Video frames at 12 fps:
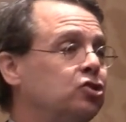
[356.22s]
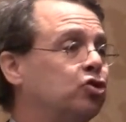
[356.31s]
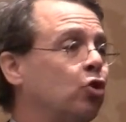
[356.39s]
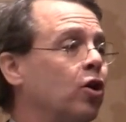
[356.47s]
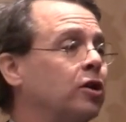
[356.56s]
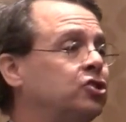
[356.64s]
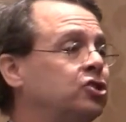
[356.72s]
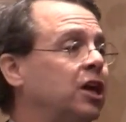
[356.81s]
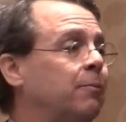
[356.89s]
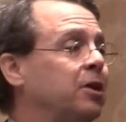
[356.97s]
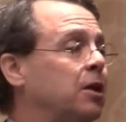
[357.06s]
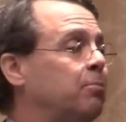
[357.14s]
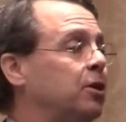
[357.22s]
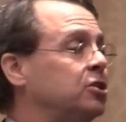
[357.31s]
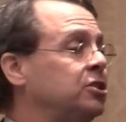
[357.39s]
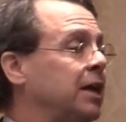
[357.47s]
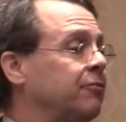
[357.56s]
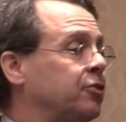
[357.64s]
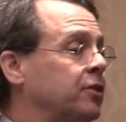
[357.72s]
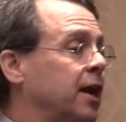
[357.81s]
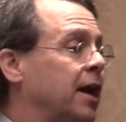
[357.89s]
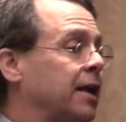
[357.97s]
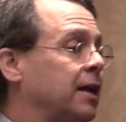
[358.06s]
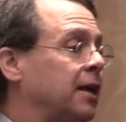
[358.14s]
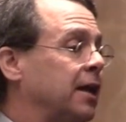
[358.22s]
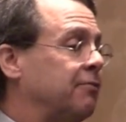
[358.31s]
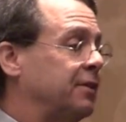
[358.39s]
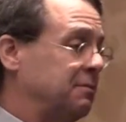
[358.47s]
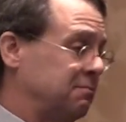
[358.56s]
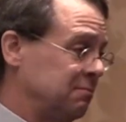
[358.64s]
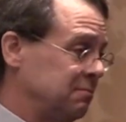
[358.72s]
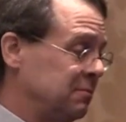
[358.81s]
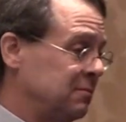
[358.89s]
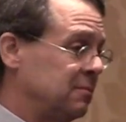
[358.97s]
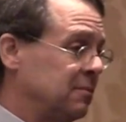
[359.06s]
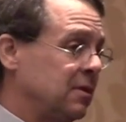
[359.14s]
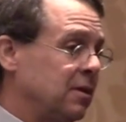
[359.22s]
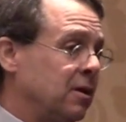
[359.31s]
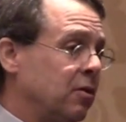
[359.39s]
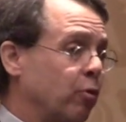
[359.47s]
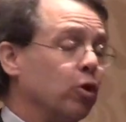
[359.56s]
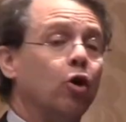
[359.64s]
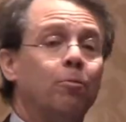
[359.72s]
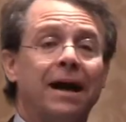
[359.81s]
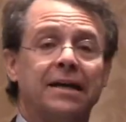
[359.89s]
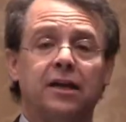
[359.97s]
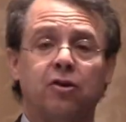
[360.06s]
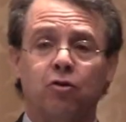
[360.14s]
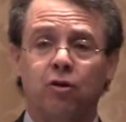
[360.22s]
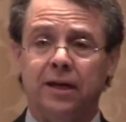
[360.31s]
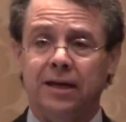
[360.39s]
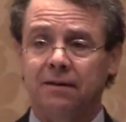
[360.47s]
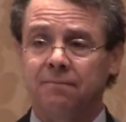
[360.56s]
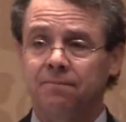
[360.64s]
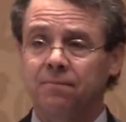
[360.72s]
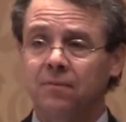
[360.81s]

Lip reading: George W. Bush, after 9/11, ruled by decree.